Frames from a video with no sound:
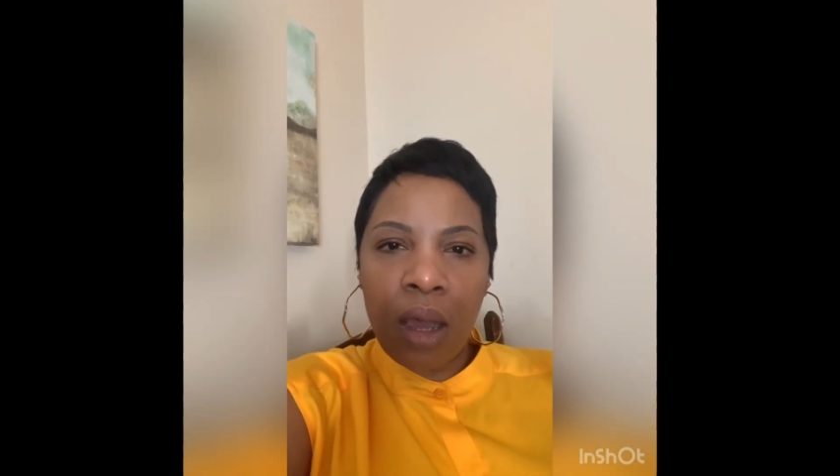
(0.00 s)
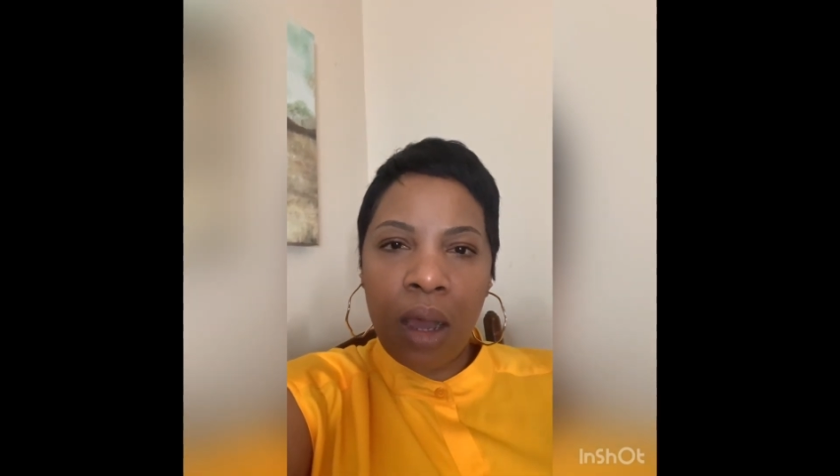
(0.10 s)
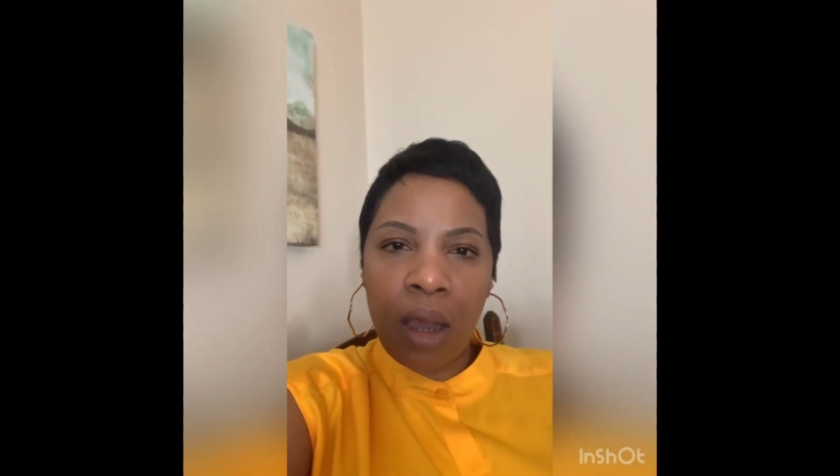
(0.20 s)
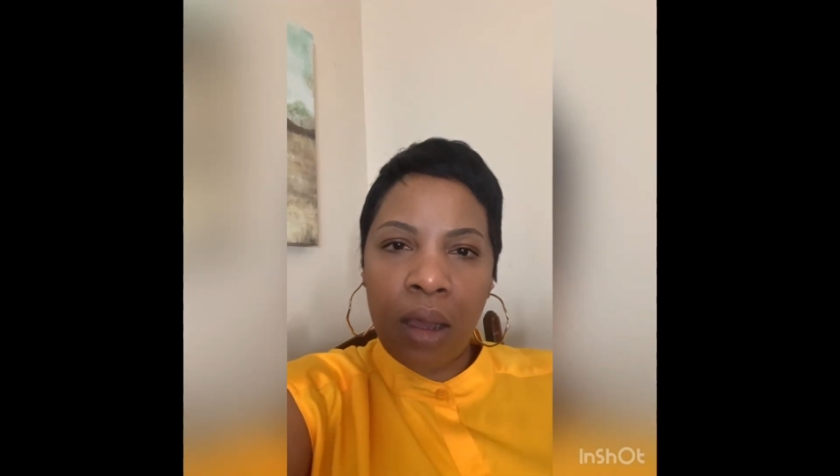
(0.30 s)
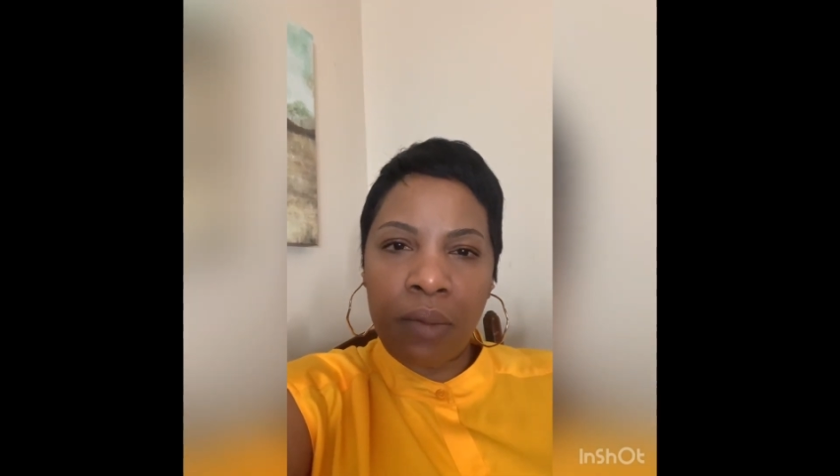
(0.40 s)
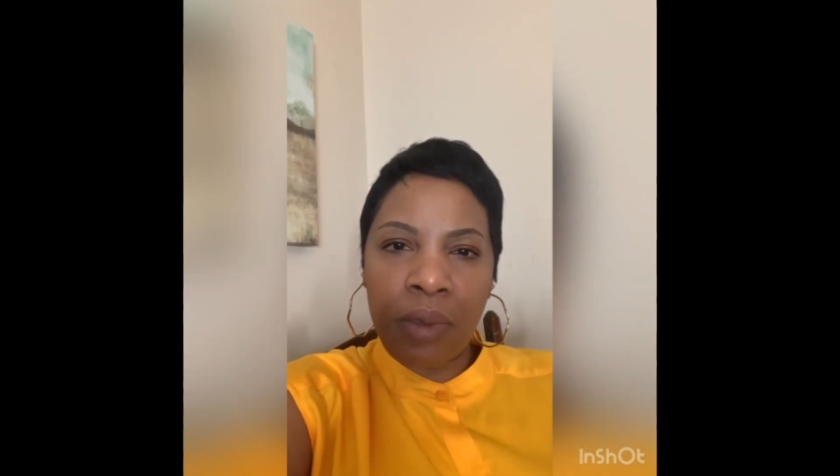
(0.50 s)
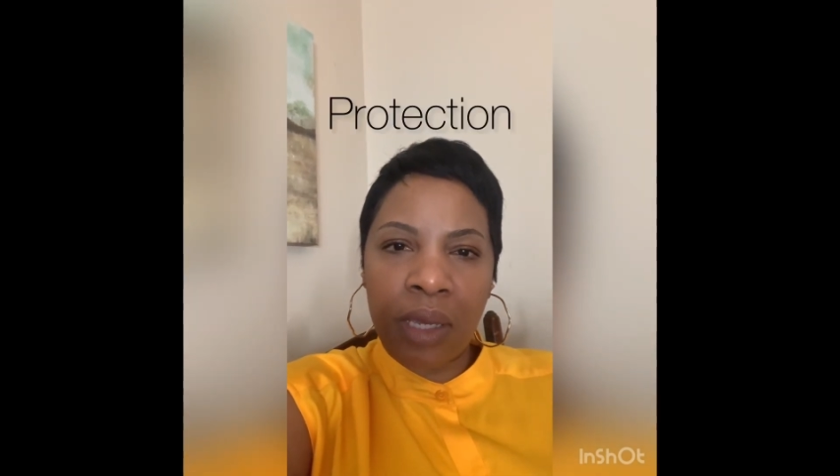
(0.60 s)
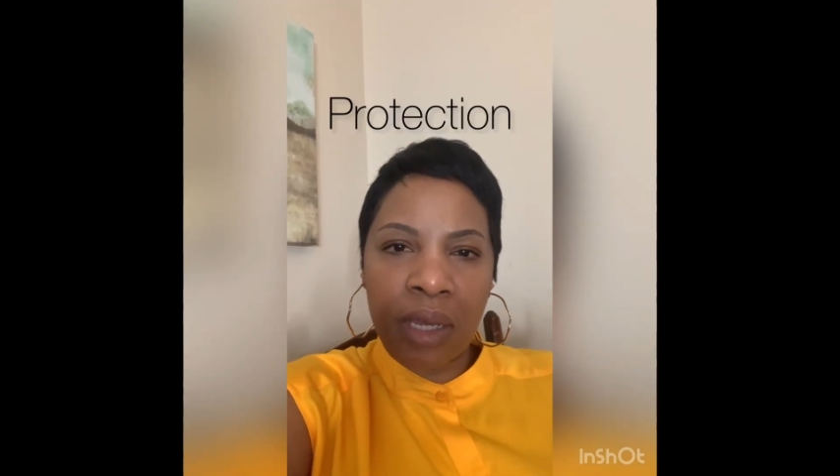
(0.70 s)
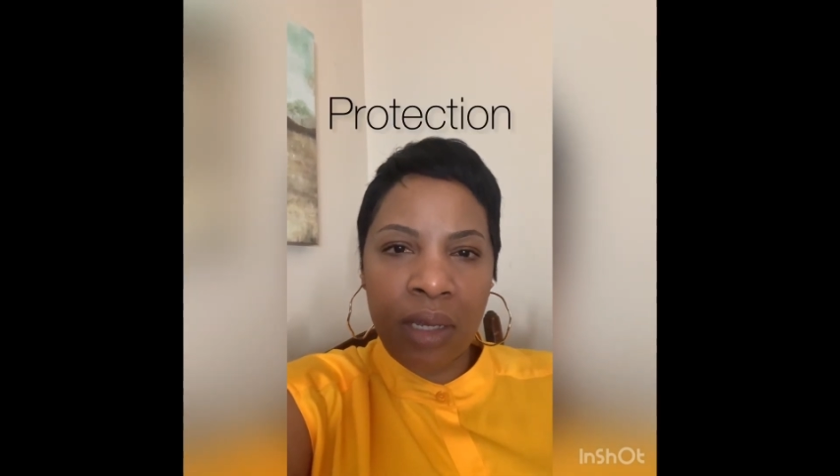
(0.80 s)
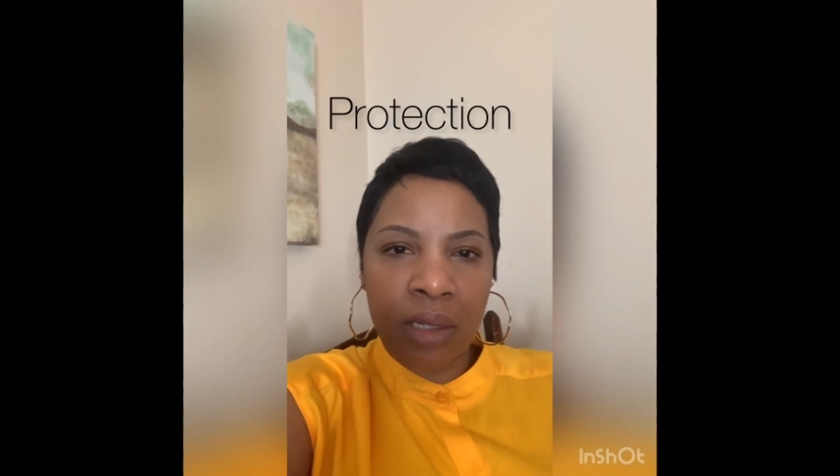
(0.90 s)
um,
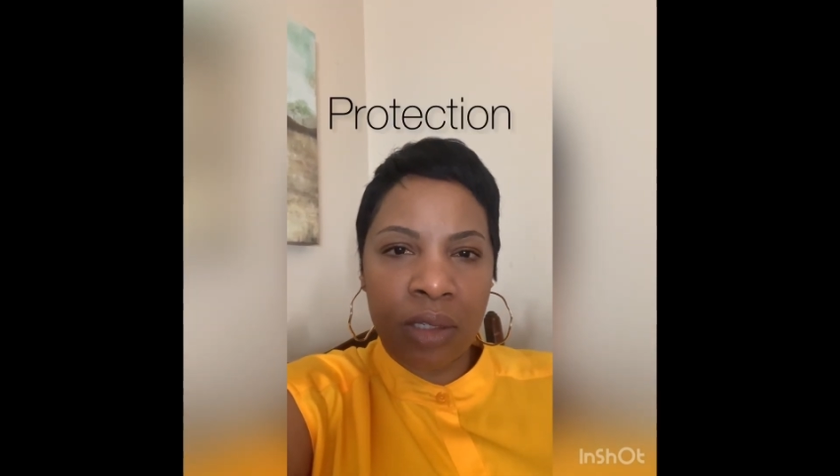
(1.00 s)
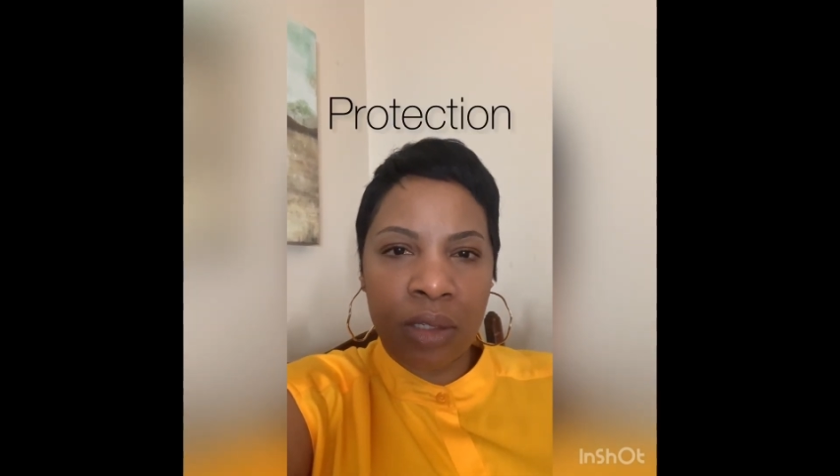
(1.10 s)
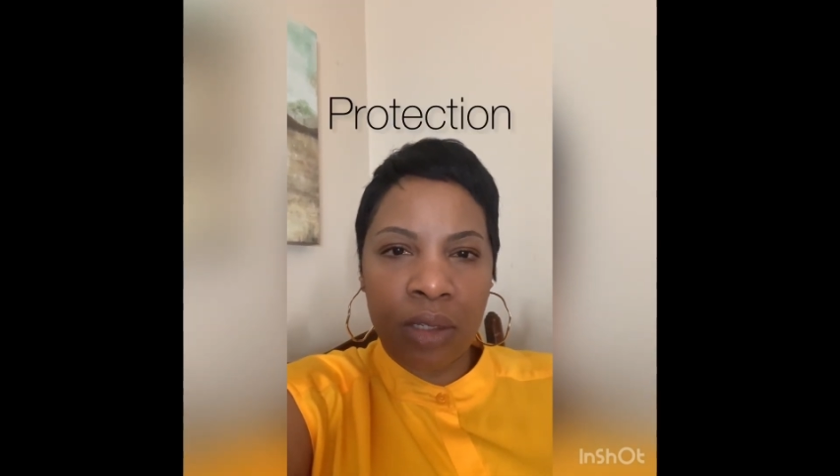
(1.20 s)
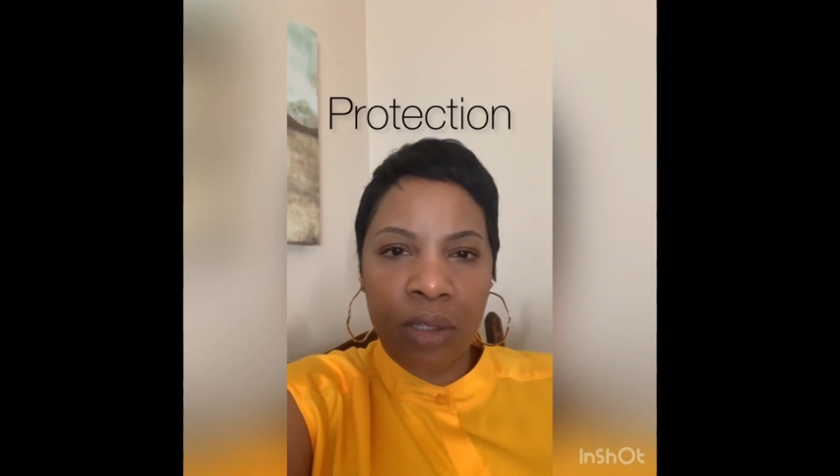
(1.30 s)
because